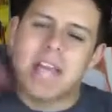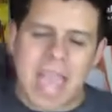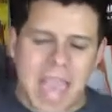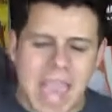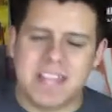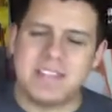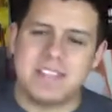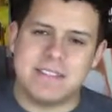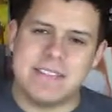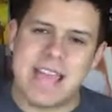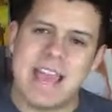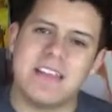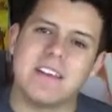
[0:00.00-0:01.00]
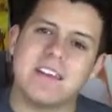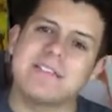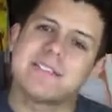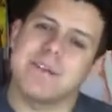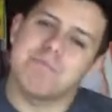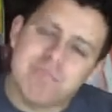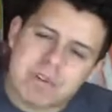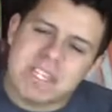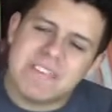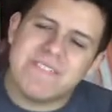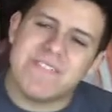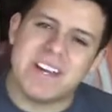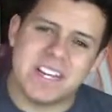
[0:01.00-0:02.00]
Add to that some really
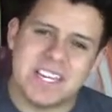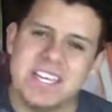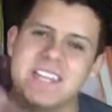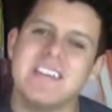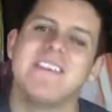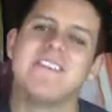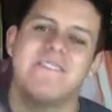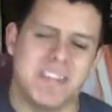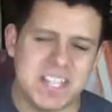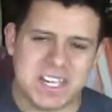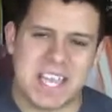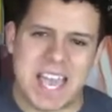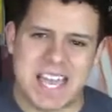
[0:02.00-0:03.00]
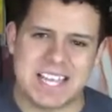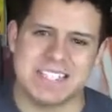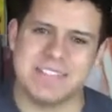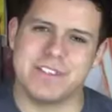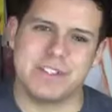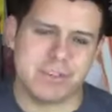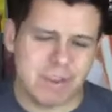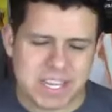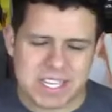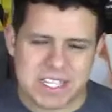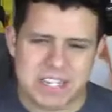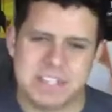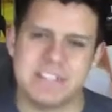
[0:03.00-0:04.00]
funny, fun gags in the
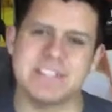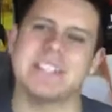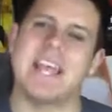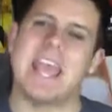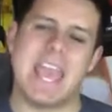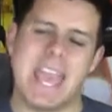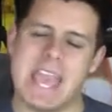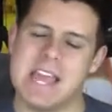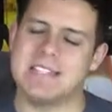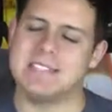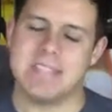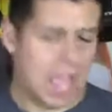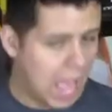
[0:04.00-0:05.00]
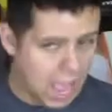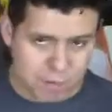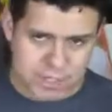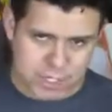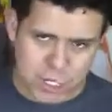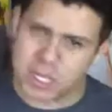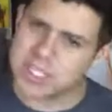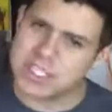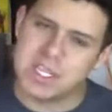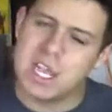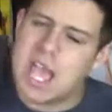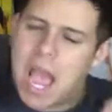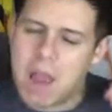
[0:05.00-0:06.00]
trailers, and I was hooked.
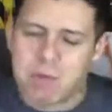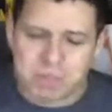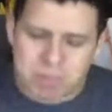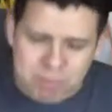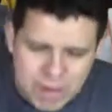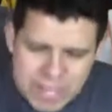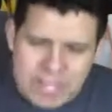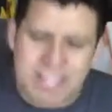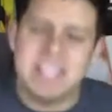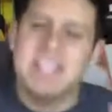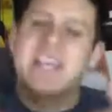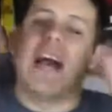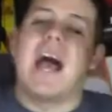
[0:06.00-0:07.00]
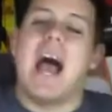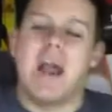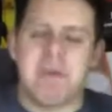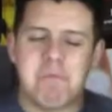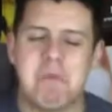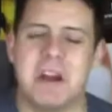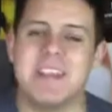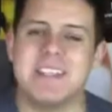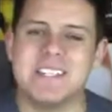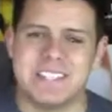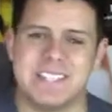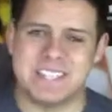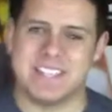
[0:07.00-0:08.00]
I was ready. I wanted
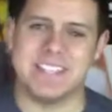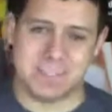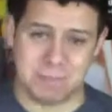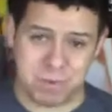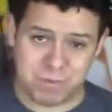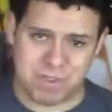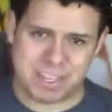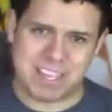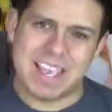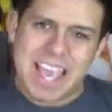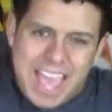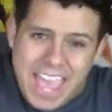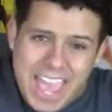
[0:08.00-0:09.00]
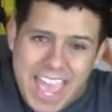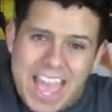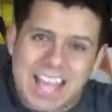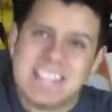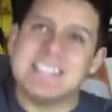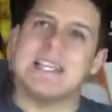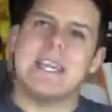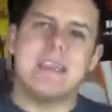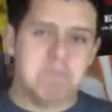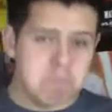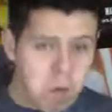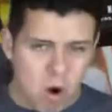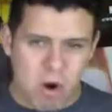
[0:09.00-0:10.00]
to see this movie. And
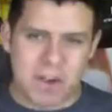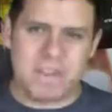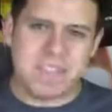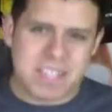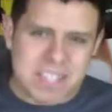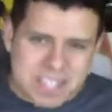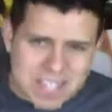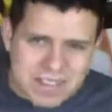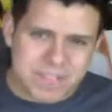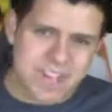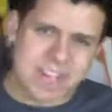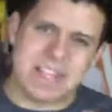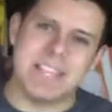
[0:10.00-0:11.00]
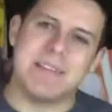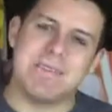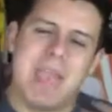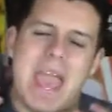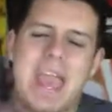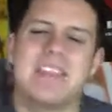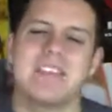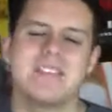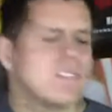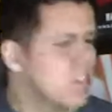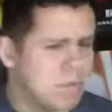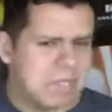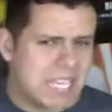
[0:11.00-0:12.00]
it more than delivered. It added
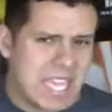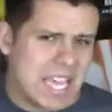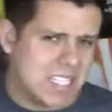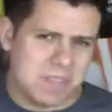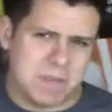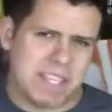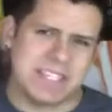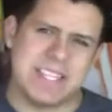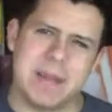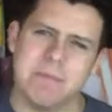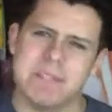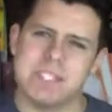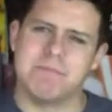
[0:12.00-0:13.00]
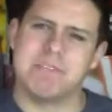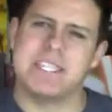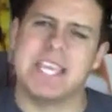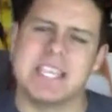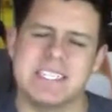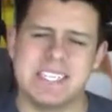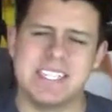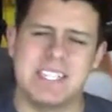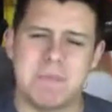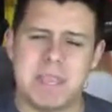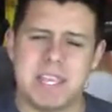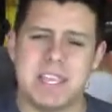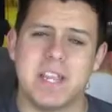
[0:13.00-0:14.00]
so many aspects that I wasn't really
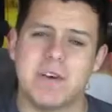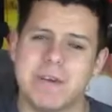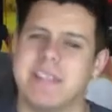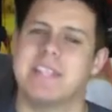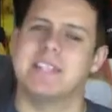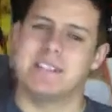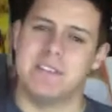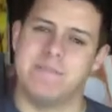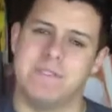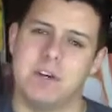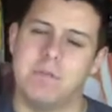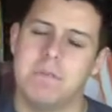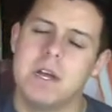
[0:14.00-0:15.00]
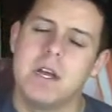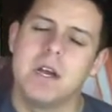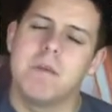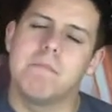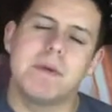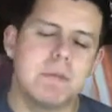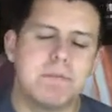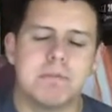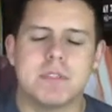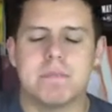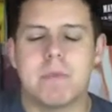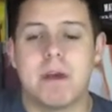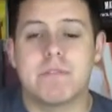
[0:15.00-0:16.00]
anticipating going into the film, but it pulled
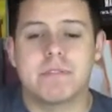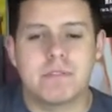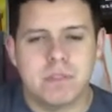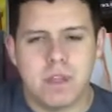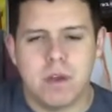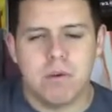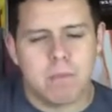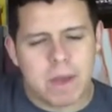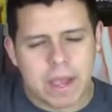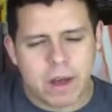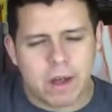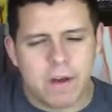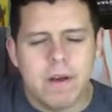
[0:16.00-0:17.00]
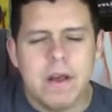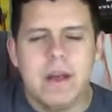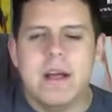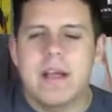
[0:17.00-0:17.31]
them off so well.